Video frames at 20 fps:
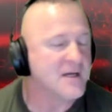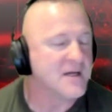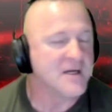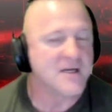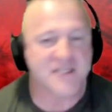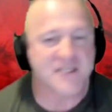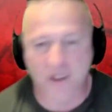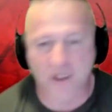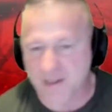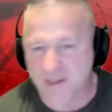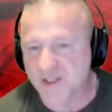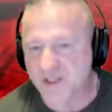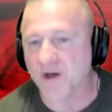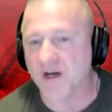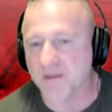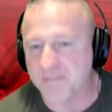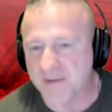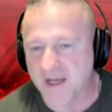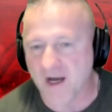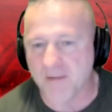So it's going
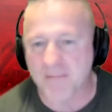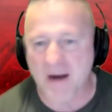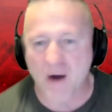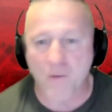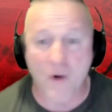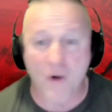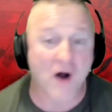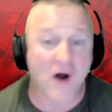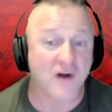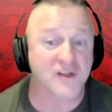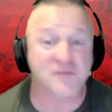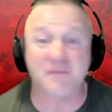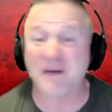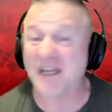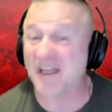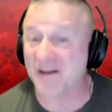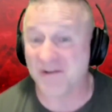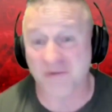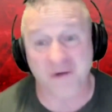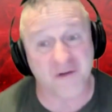to be on my walls, but
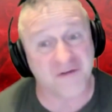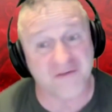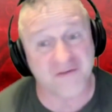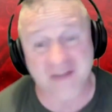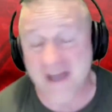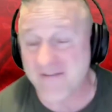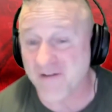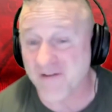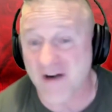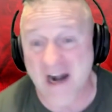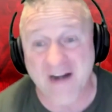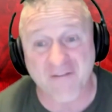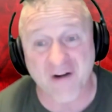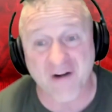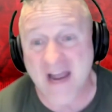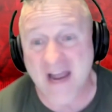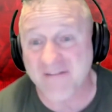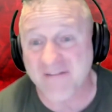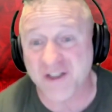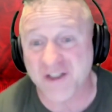it will never,
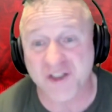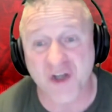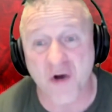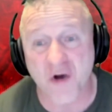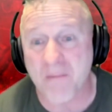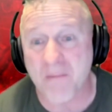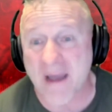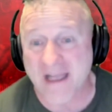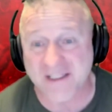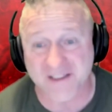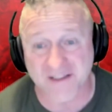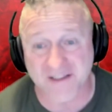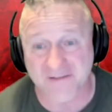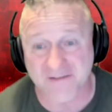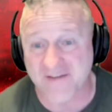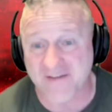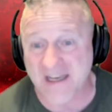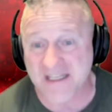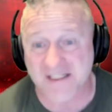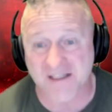ever have a Joe
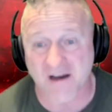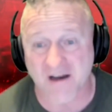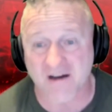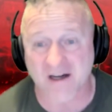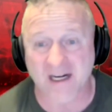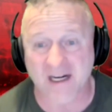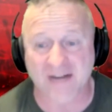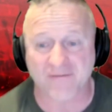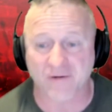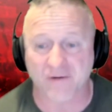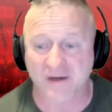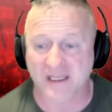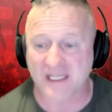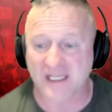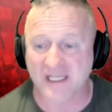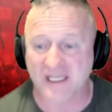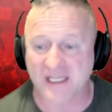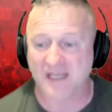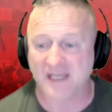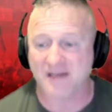Manchin face on it ever
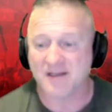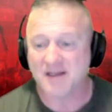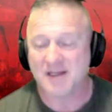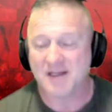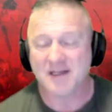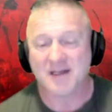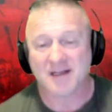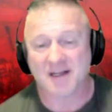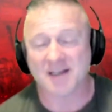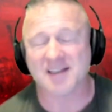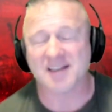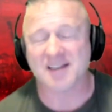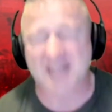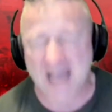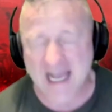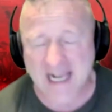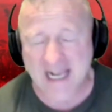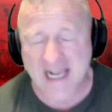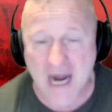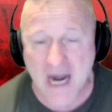again. Because
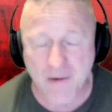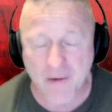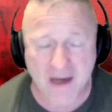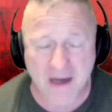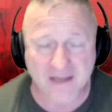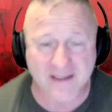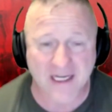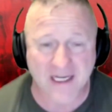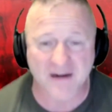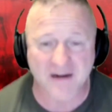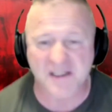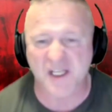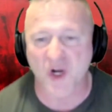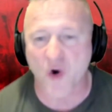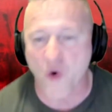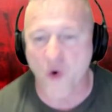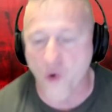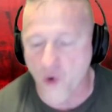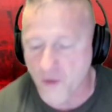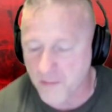that guy right there is a
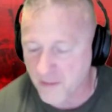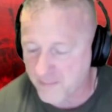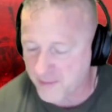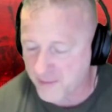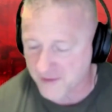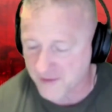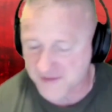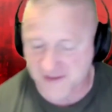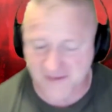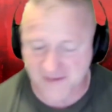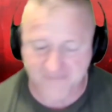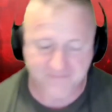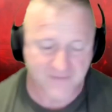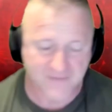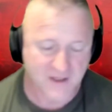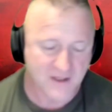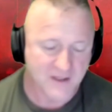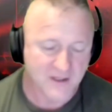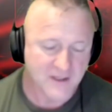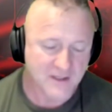horrible person.
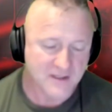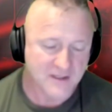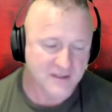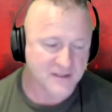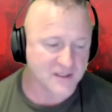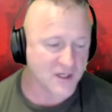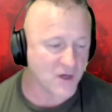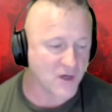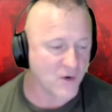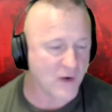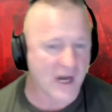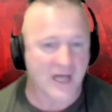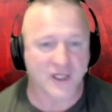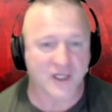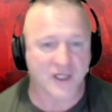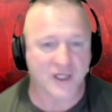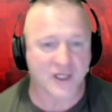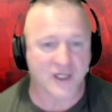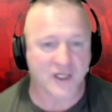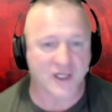So
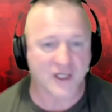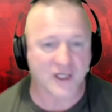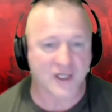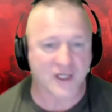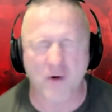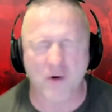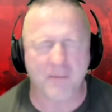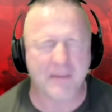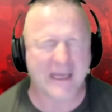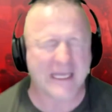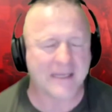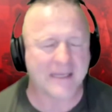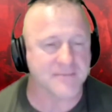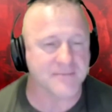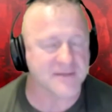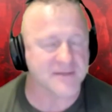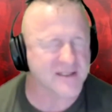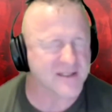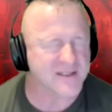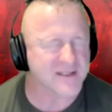do we got any more
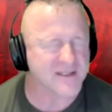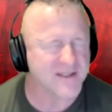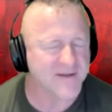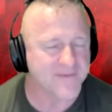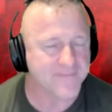memes?